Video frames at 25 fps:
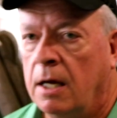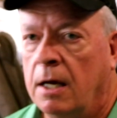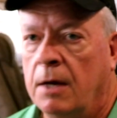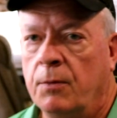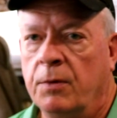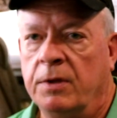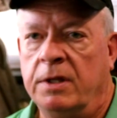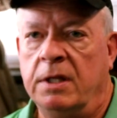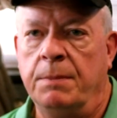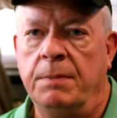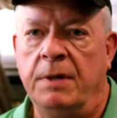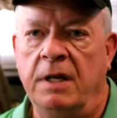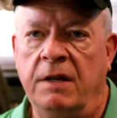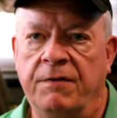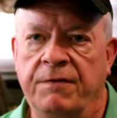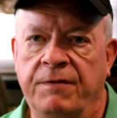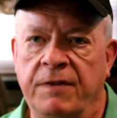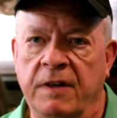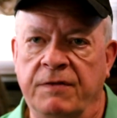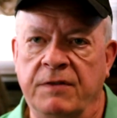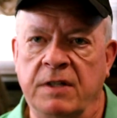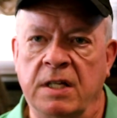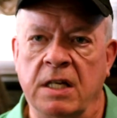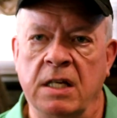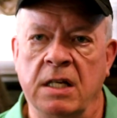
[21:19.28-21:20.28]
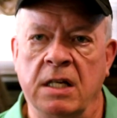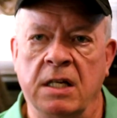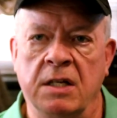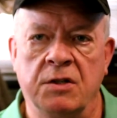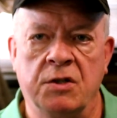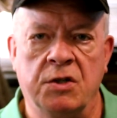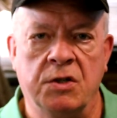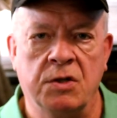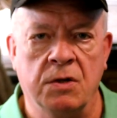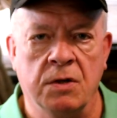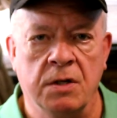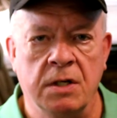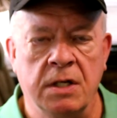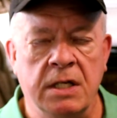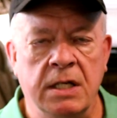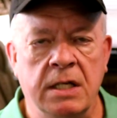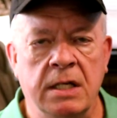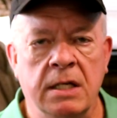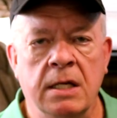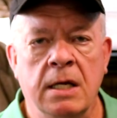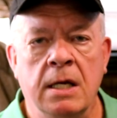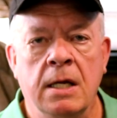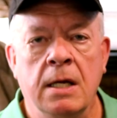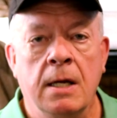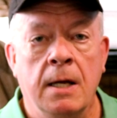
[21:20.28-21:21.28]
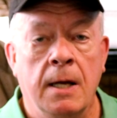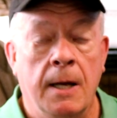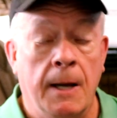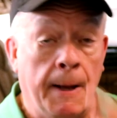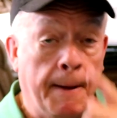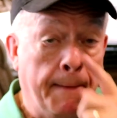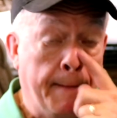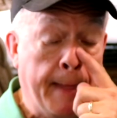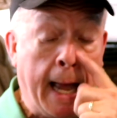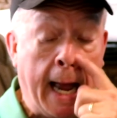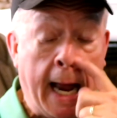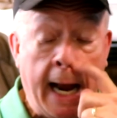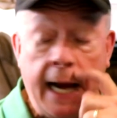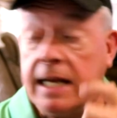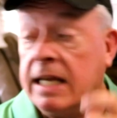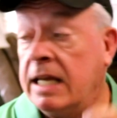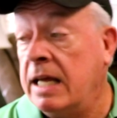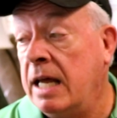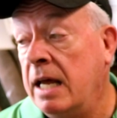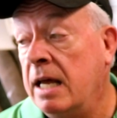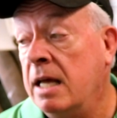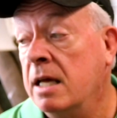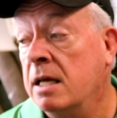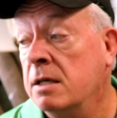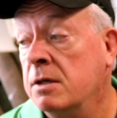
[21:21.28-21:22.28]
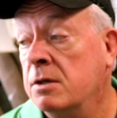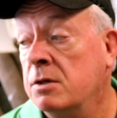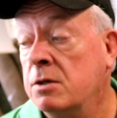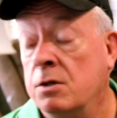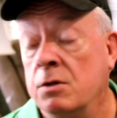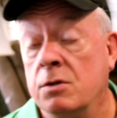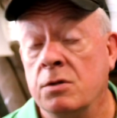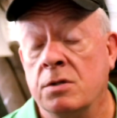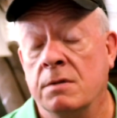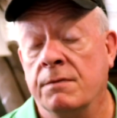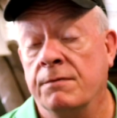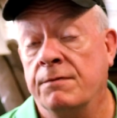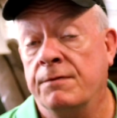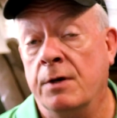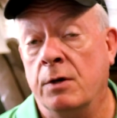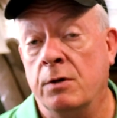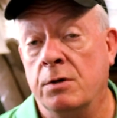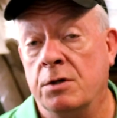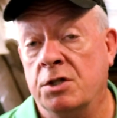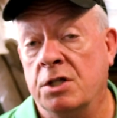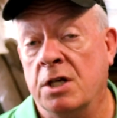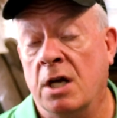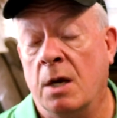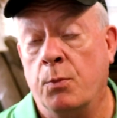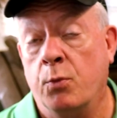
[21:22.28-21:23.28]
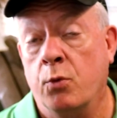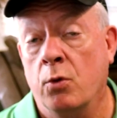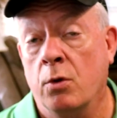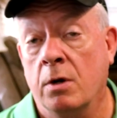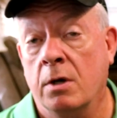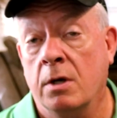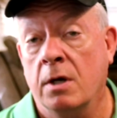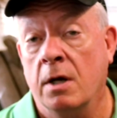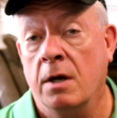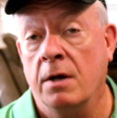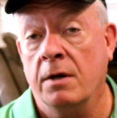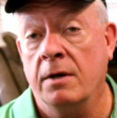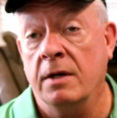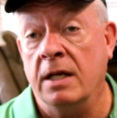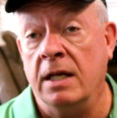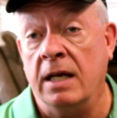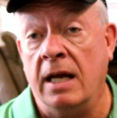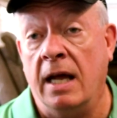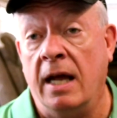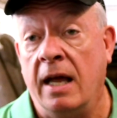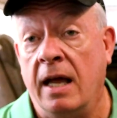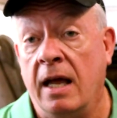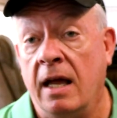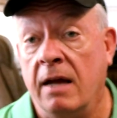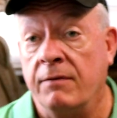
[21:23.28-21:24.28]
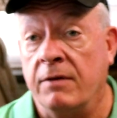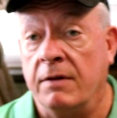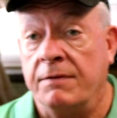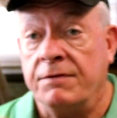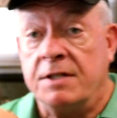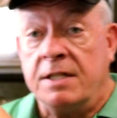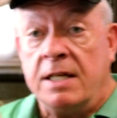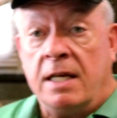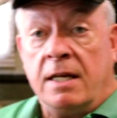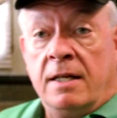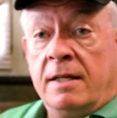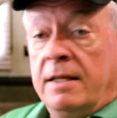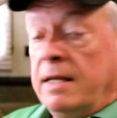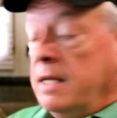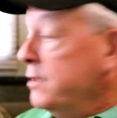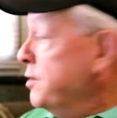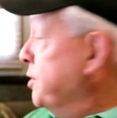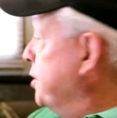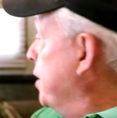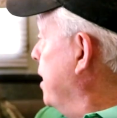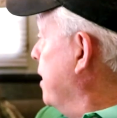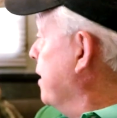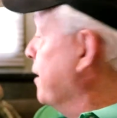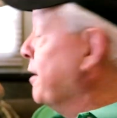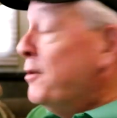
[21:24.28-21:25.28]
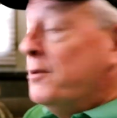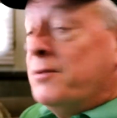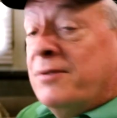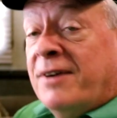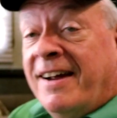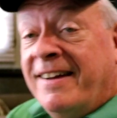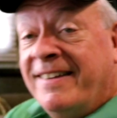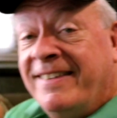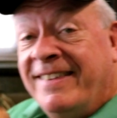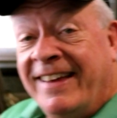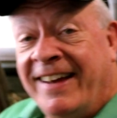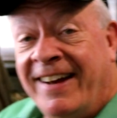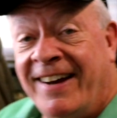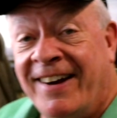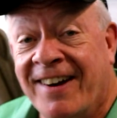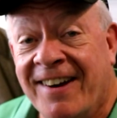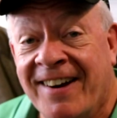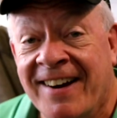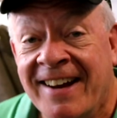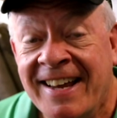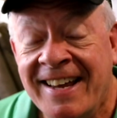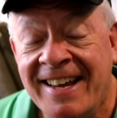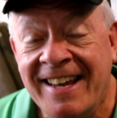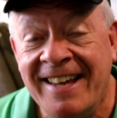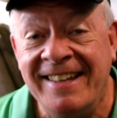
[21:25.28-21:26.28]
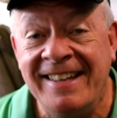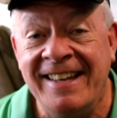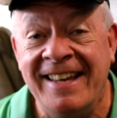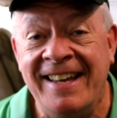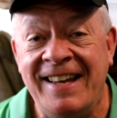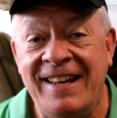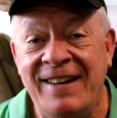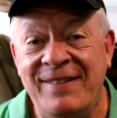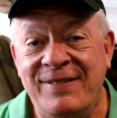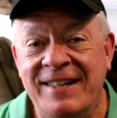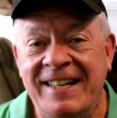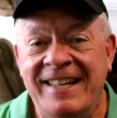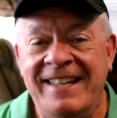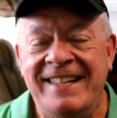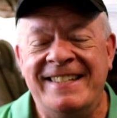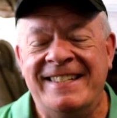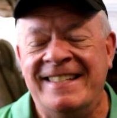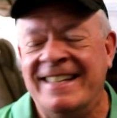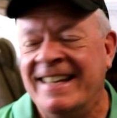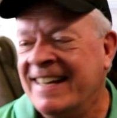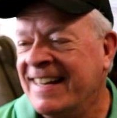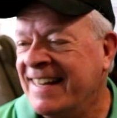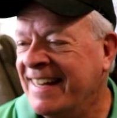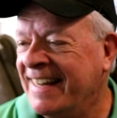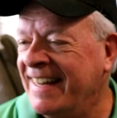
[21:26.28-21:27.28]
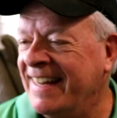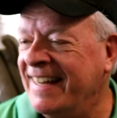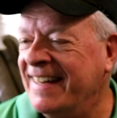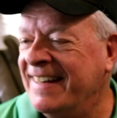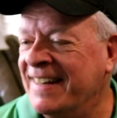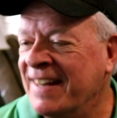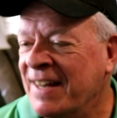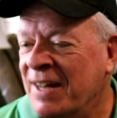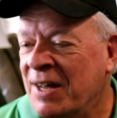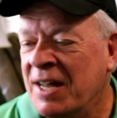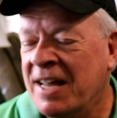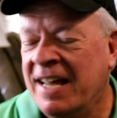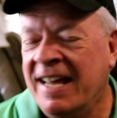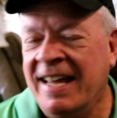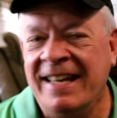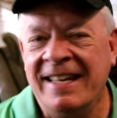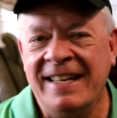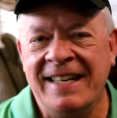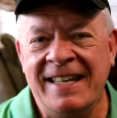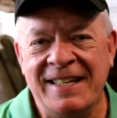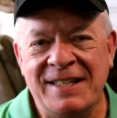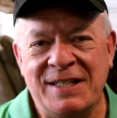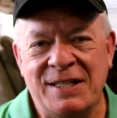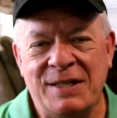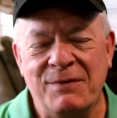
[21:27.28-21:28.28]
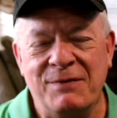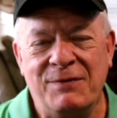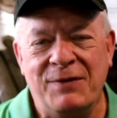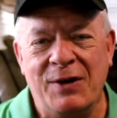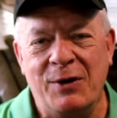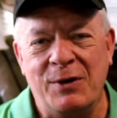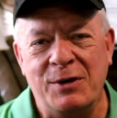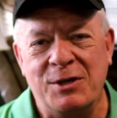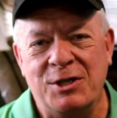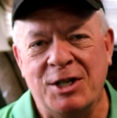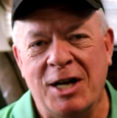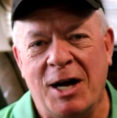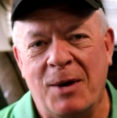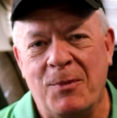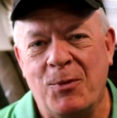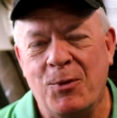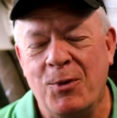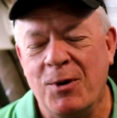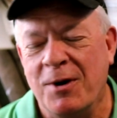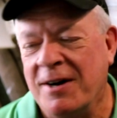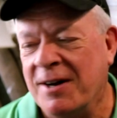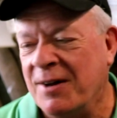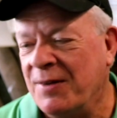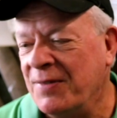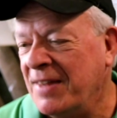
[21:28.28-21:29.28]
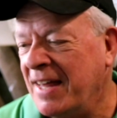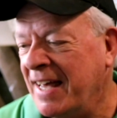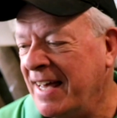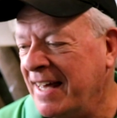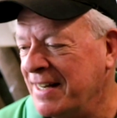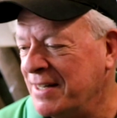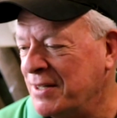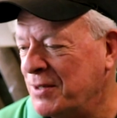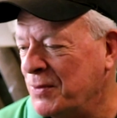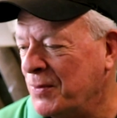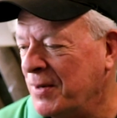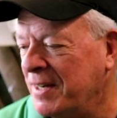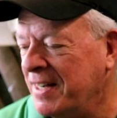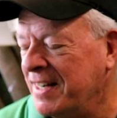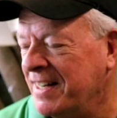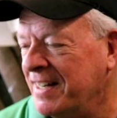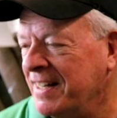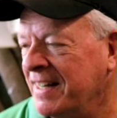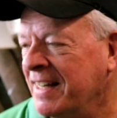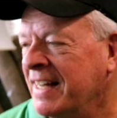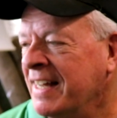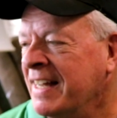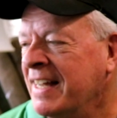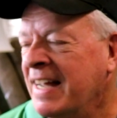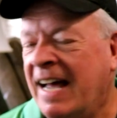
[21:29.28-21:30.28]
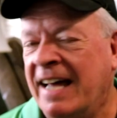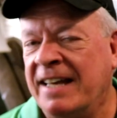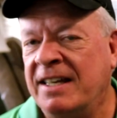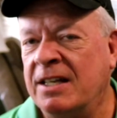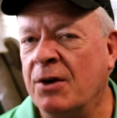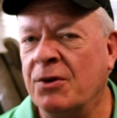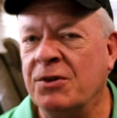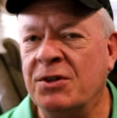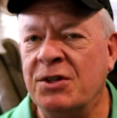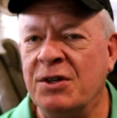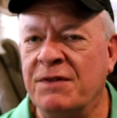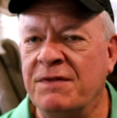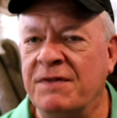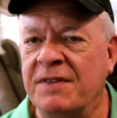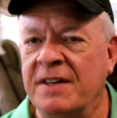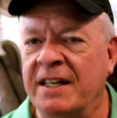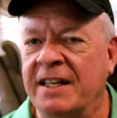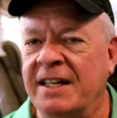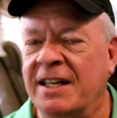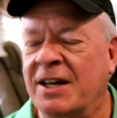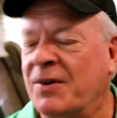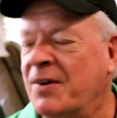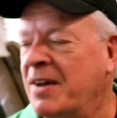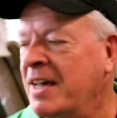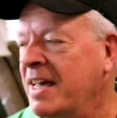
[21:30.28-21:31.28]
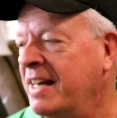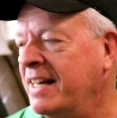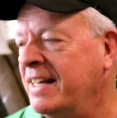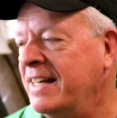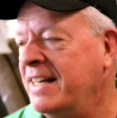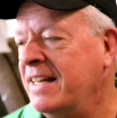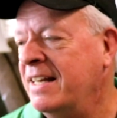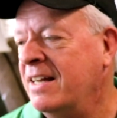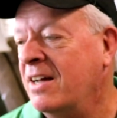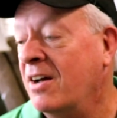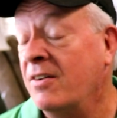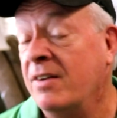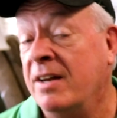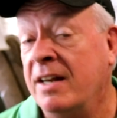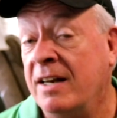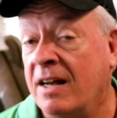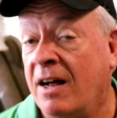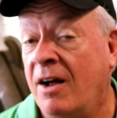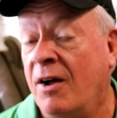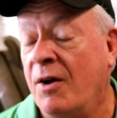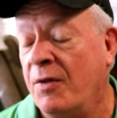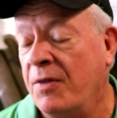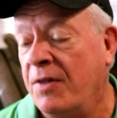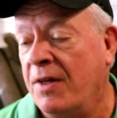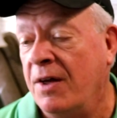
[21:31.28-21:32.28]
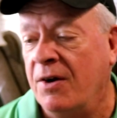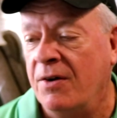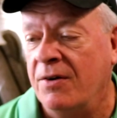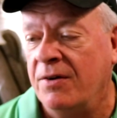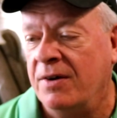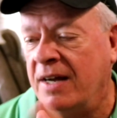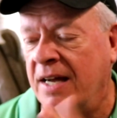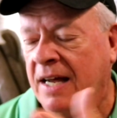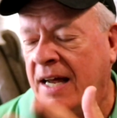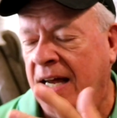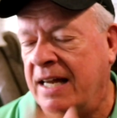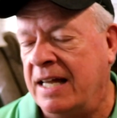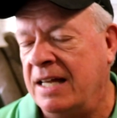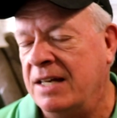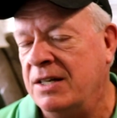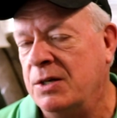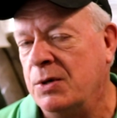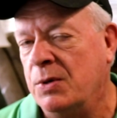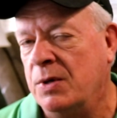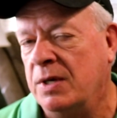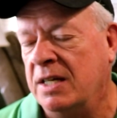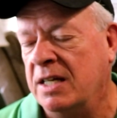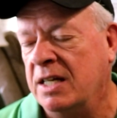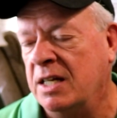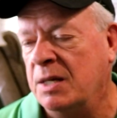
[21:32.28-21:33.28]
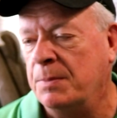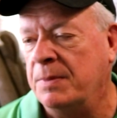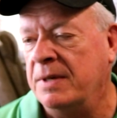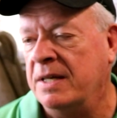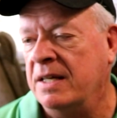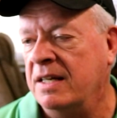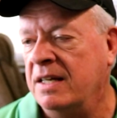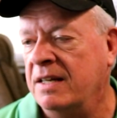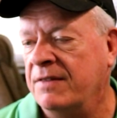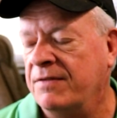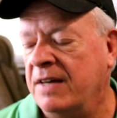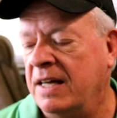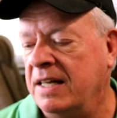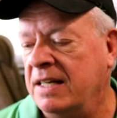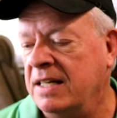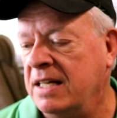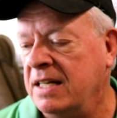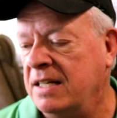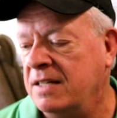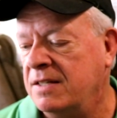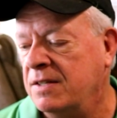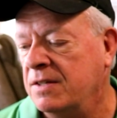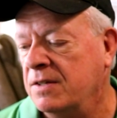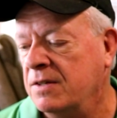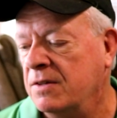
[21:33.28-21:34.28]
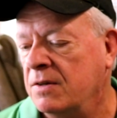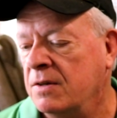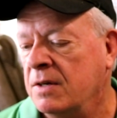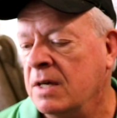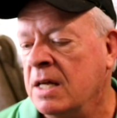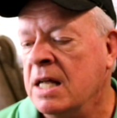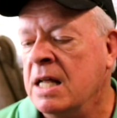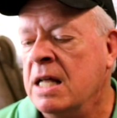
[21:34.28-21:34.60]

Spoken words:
With the big 15-inch screen. I can do some Photoshop work on, and I've sat in that chair right there in the evenings and did some Photoshop work on that as well. I don't do video editing on it, although I can do a little bit if I need to.